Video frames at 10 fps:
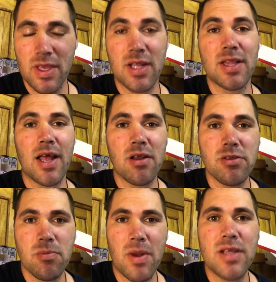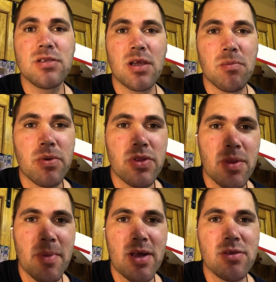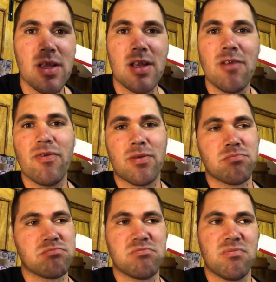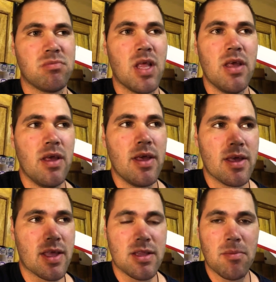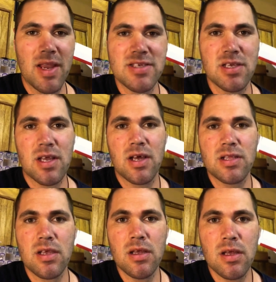You can download the plans, you can print them out, you can even get them laser cut.